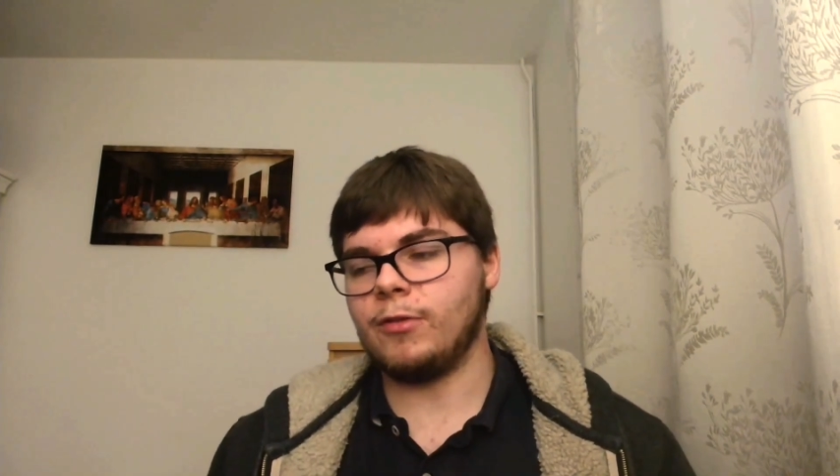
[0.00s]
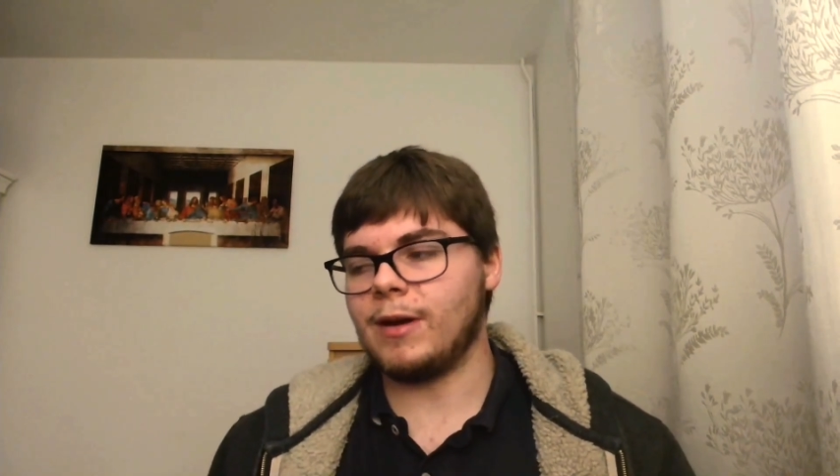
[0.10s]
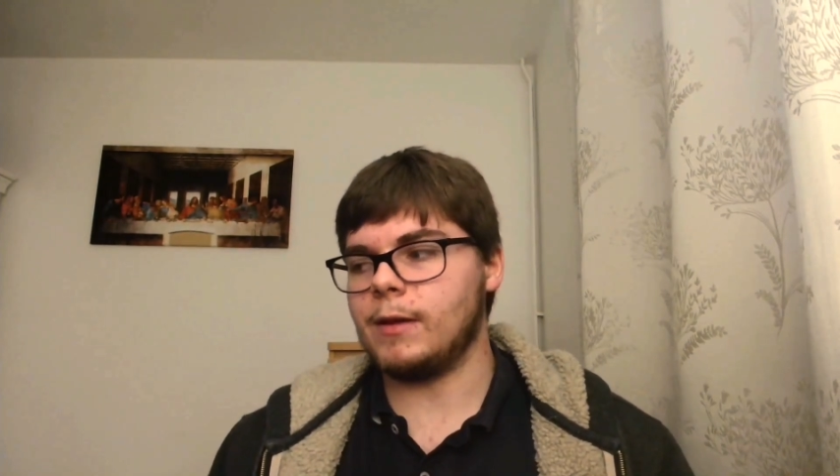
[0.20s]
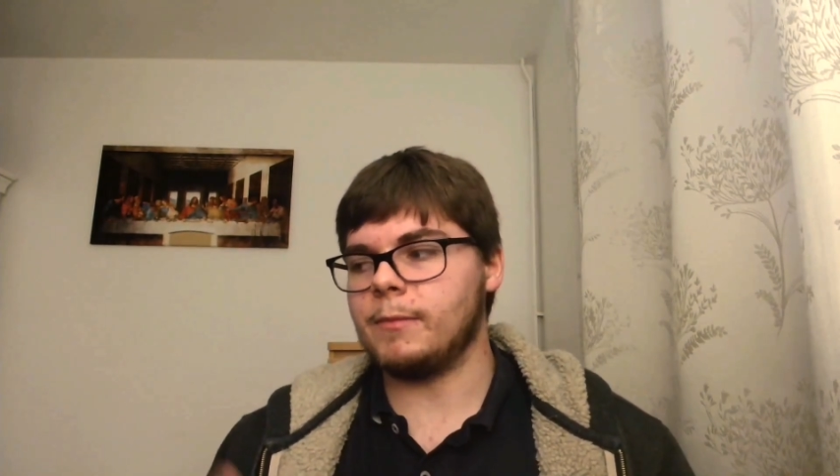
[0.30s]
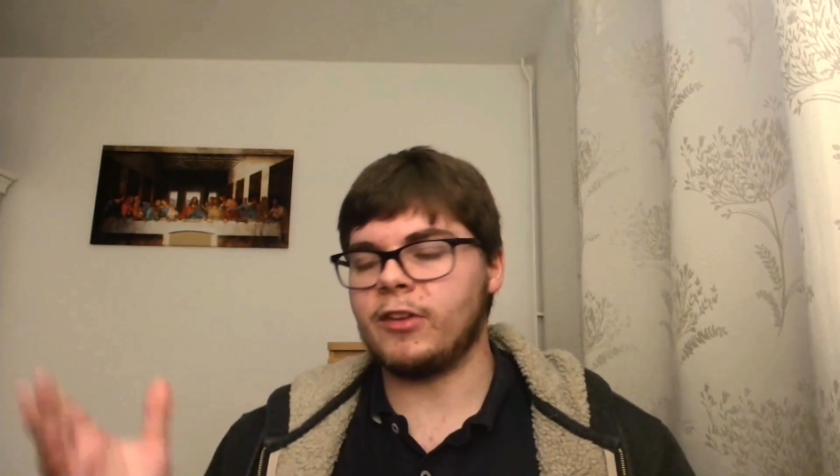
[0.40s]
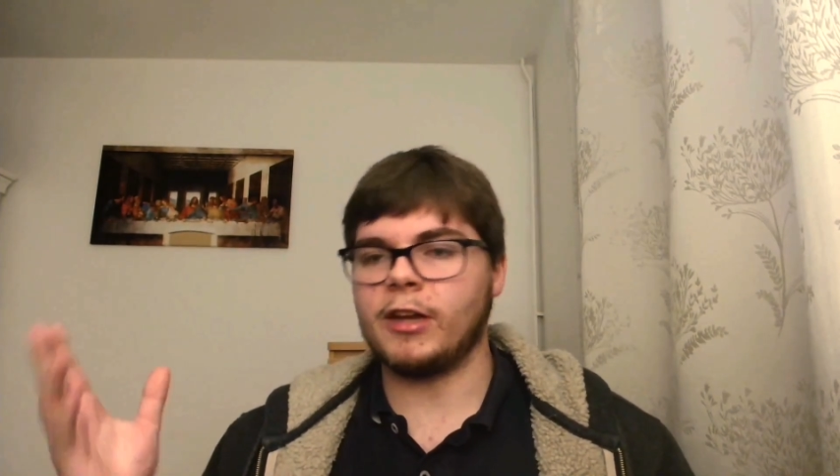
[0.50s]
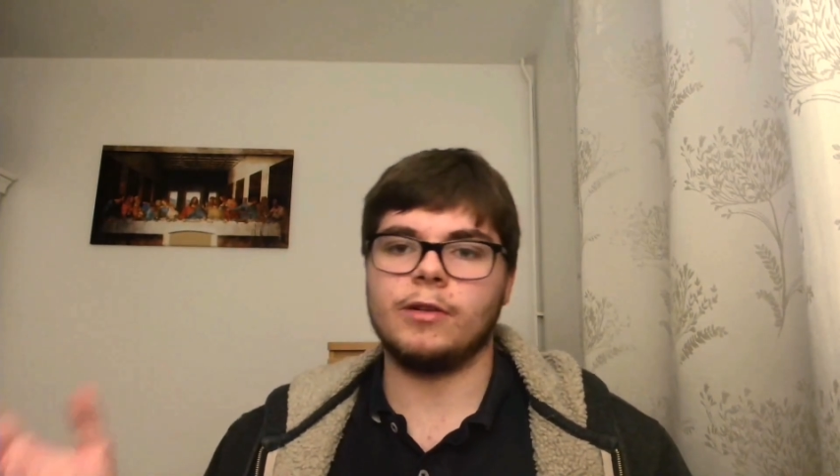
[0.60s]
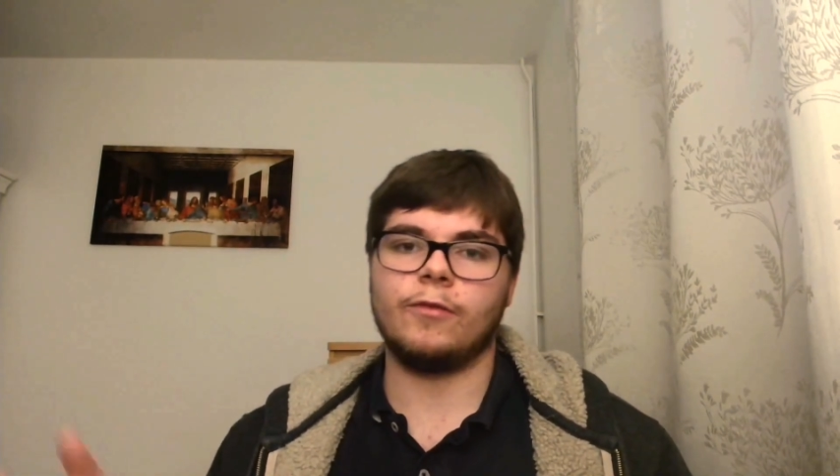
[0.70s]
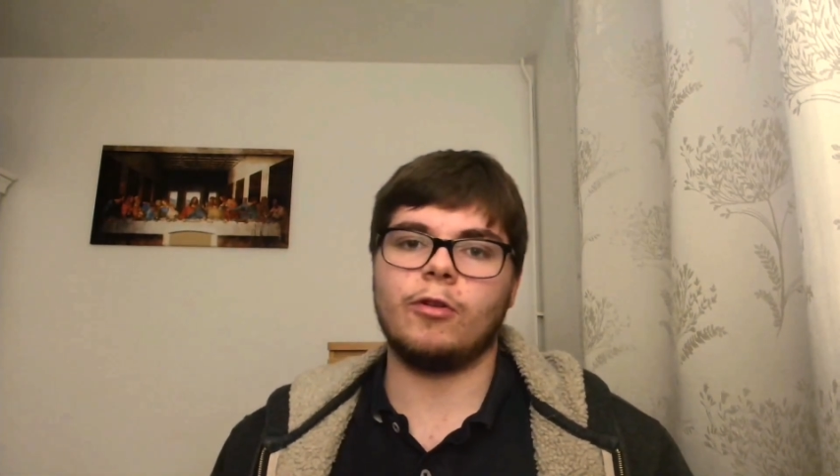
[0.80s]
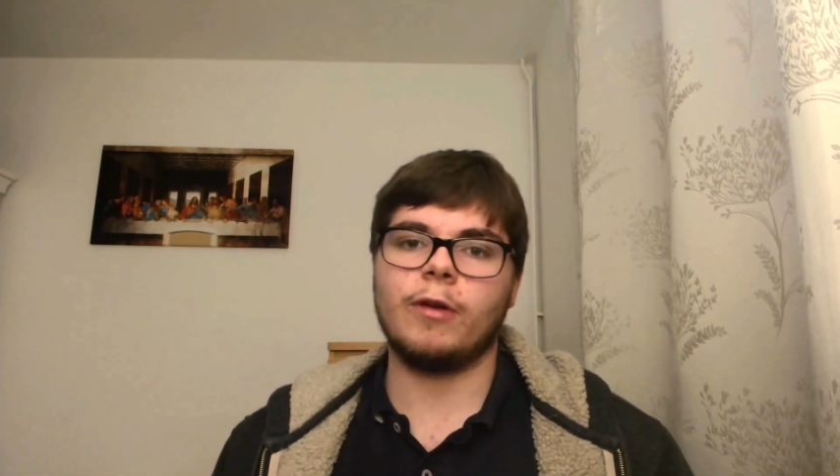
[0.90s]
You have The
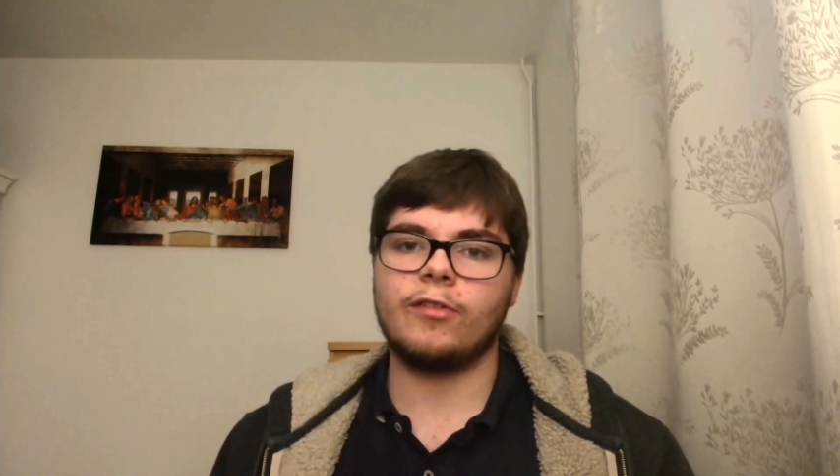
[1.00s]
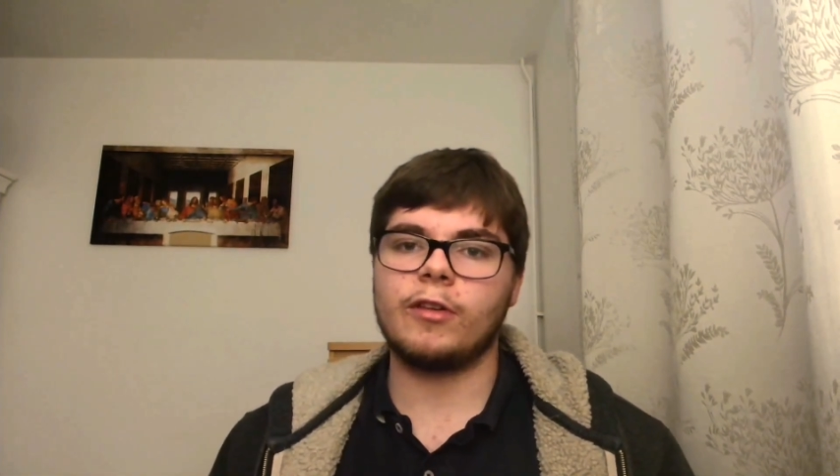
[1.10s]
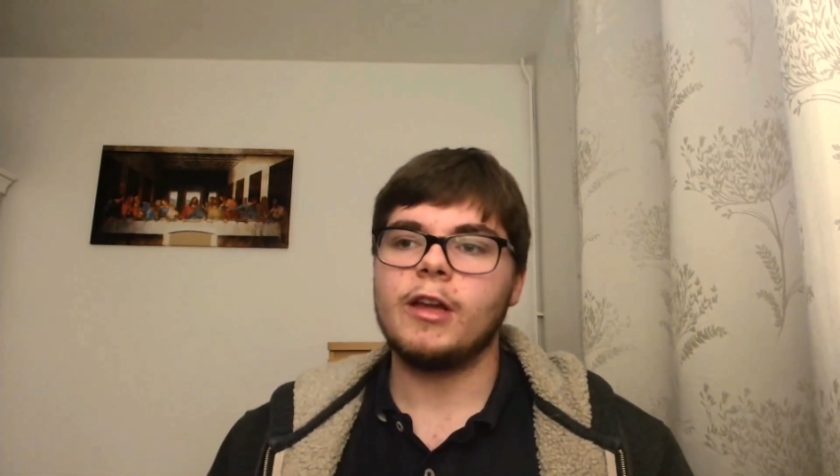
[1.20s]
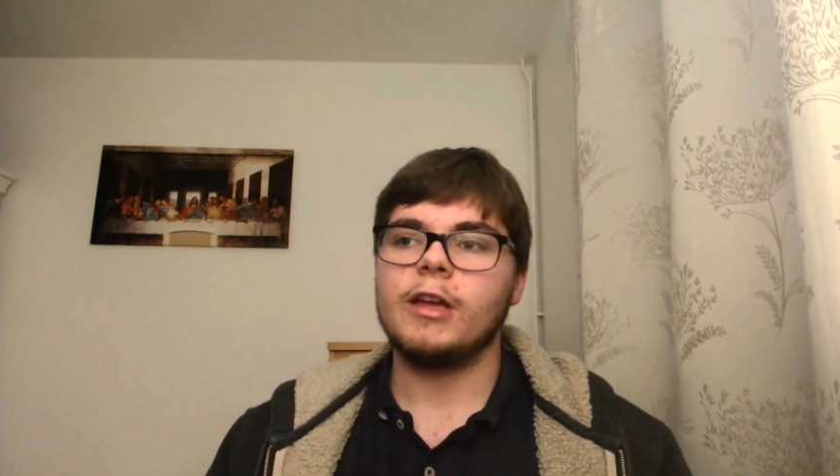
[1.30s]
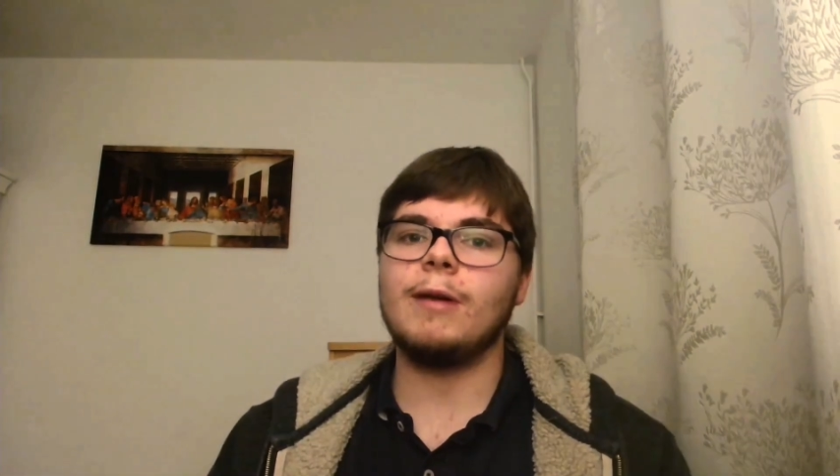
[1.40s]
Imitation of Christ.